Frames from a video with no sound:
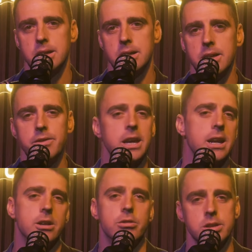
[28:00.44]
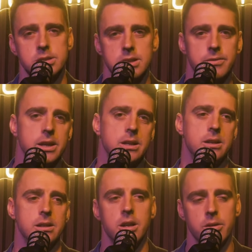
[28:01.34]
Living in ignorance, living
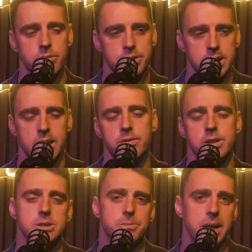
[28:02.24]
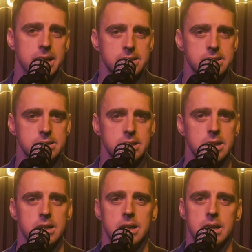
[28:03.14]
in, thinking everything's bliss
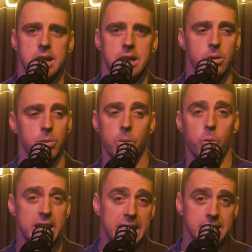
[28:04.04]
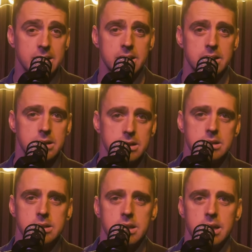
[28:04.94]
and that we're winning
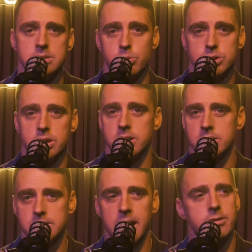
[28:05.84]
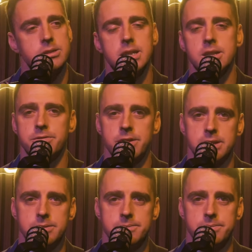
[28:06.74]
is what's going to guarantee a defeat.